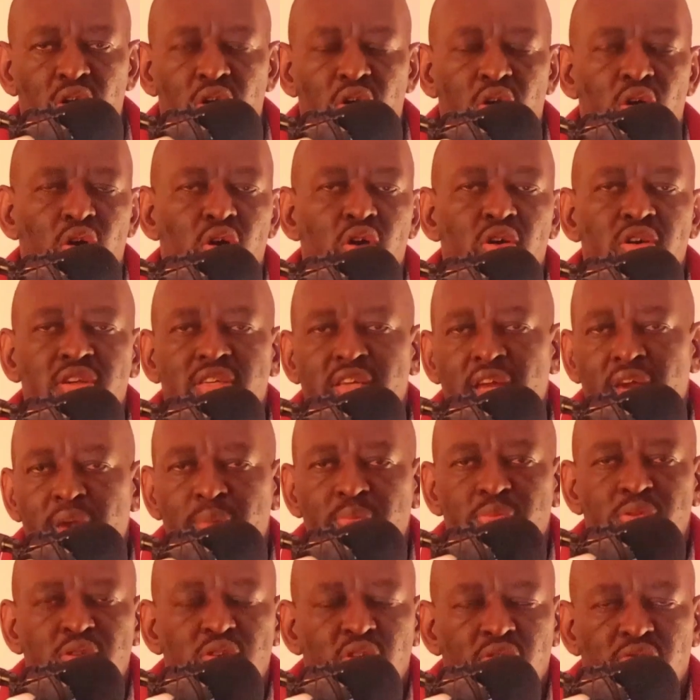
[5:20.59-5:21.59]
all
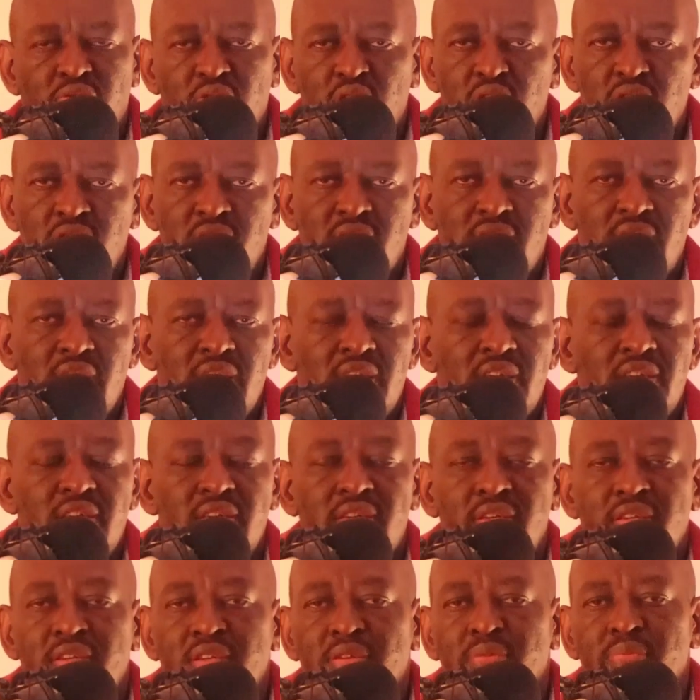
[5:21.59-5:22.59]
types of
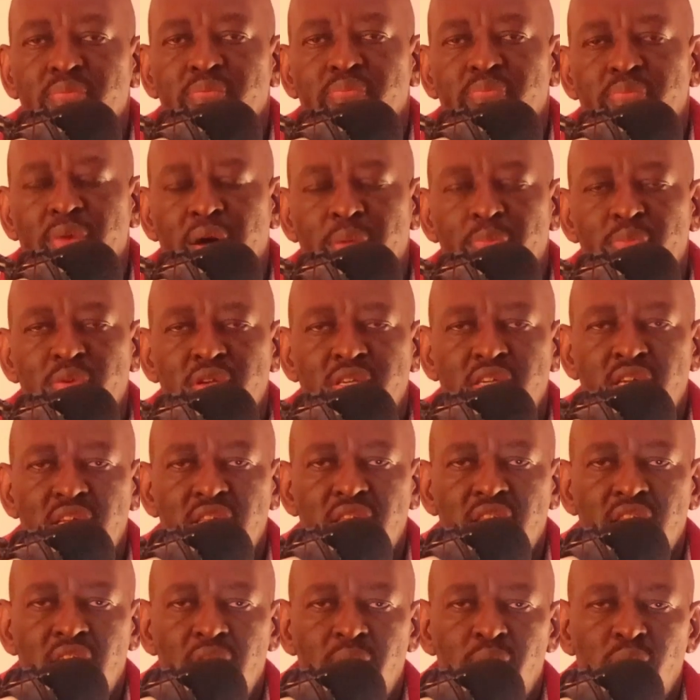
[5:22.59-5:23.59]
content,
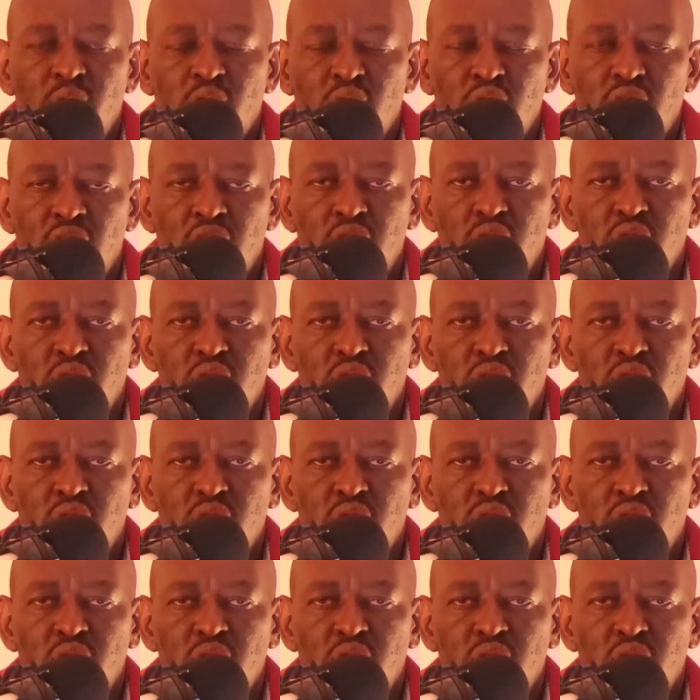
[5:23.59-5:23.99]
publishing them on your